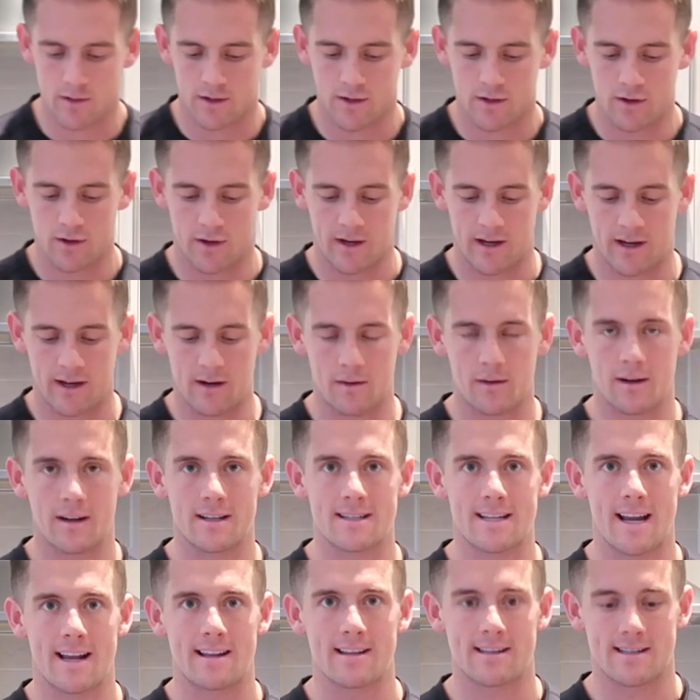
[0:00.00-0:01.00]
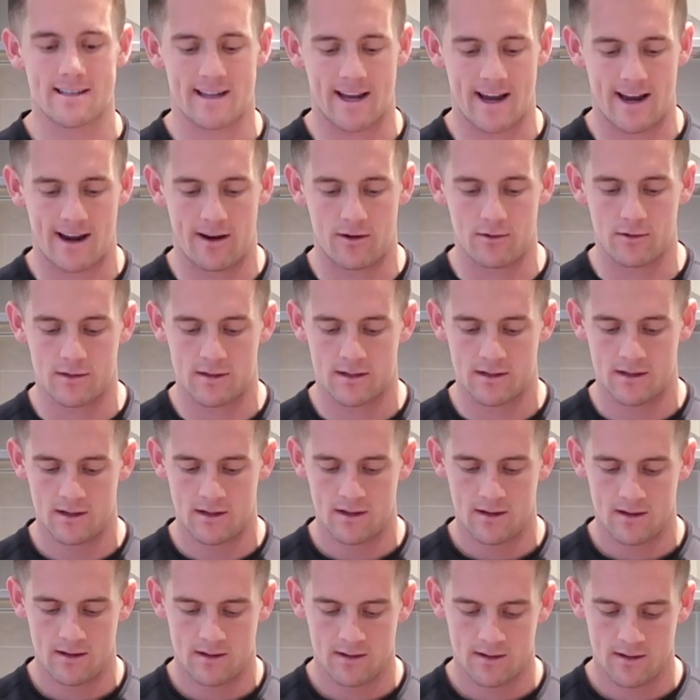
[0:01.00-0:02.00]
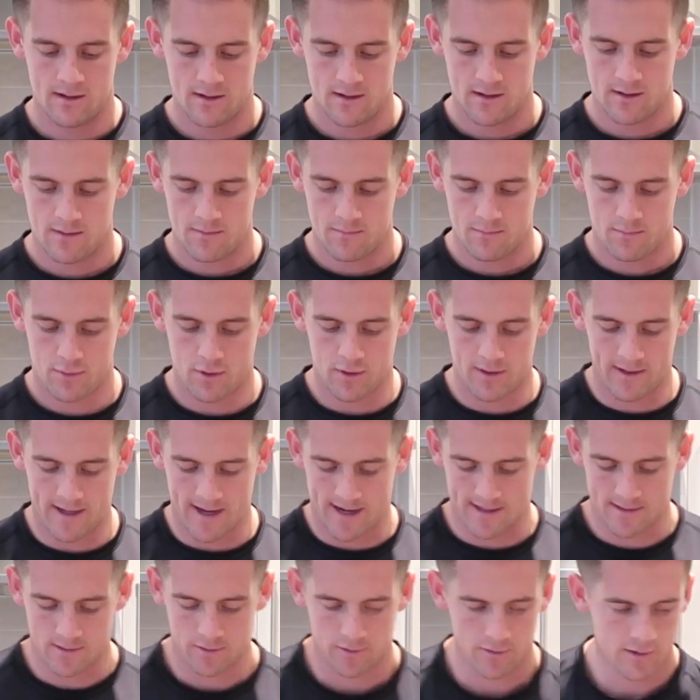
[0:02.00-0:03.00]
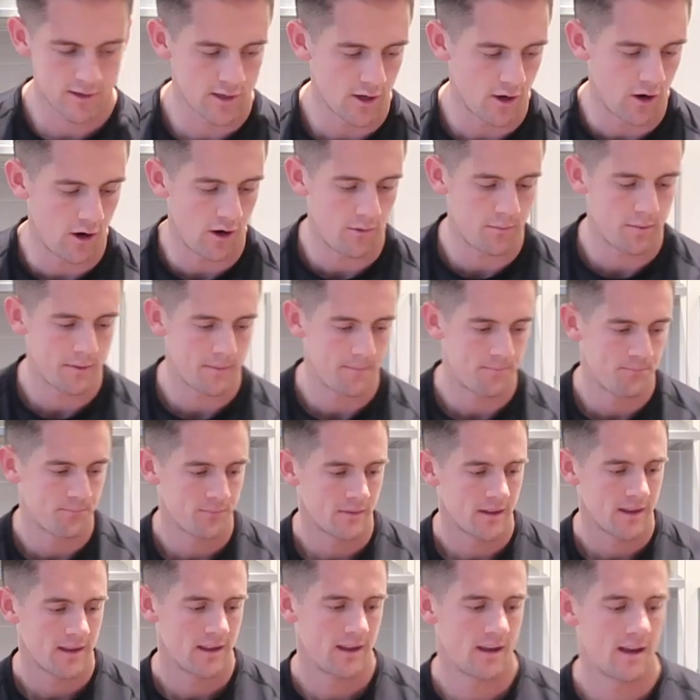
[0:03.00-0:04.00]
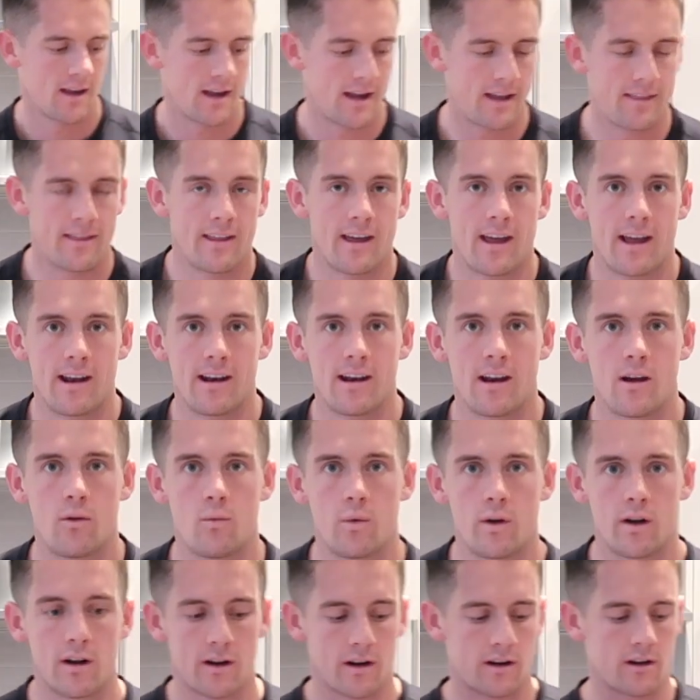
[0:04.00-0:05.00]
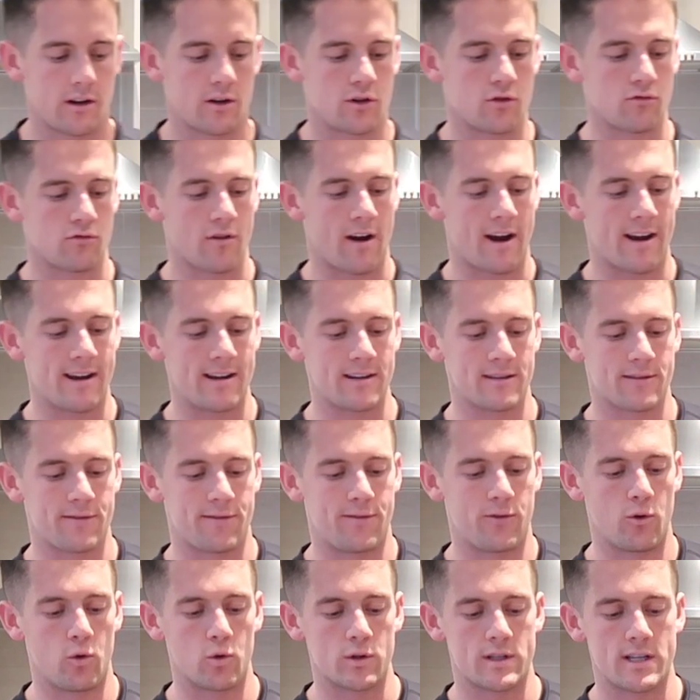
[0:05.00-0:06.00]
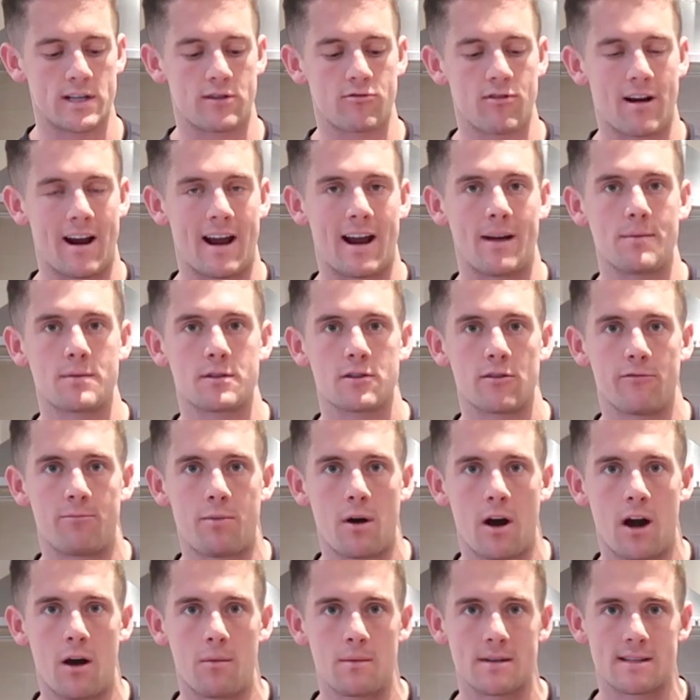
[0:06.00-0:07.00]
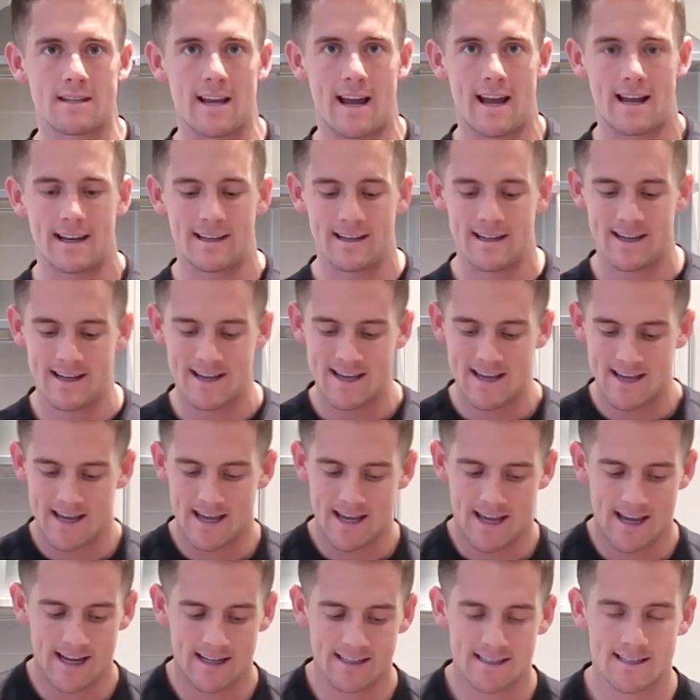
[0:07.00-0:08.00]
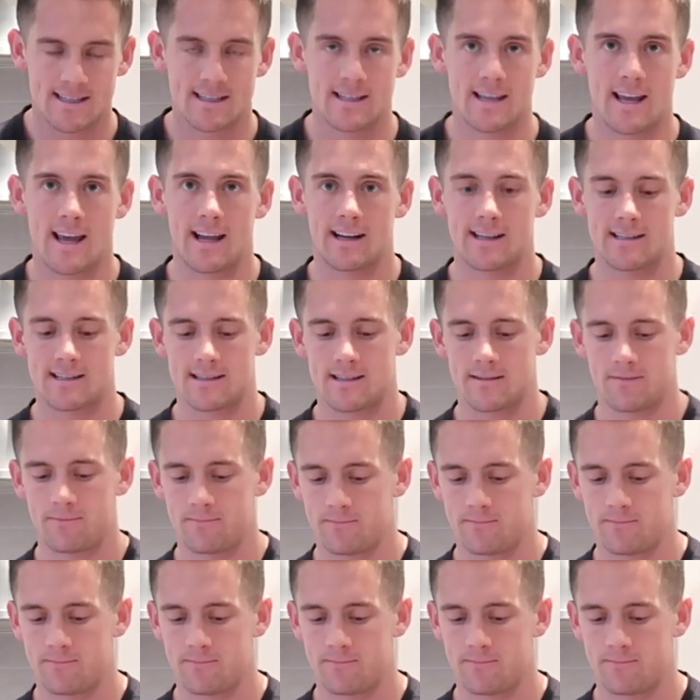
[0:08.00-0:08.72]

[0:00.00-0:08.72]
we're cooking, I'm going to take the scales, put the eggs on top, and then we are going to grate 40 grams of Parmesan into the eggs.